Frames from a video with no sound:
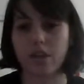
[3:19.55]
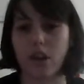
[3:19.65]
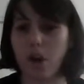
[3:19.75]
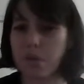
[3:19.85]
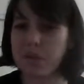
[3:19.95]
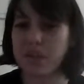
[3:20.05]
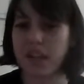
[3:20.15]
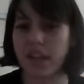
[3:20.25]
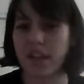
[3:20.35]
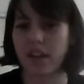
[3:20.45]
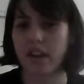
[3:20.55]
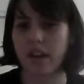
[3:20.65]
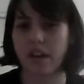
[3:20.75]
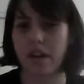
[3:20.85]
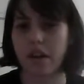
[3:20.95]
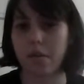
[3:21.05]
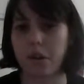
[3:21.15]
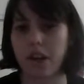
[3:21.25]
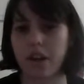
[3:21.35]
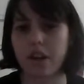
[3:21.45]
almost like
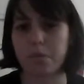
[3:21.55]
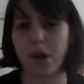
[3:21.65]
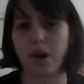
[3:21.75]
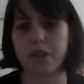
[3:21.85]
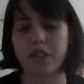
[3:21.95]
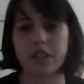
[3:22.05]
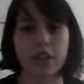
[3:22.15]
American politics,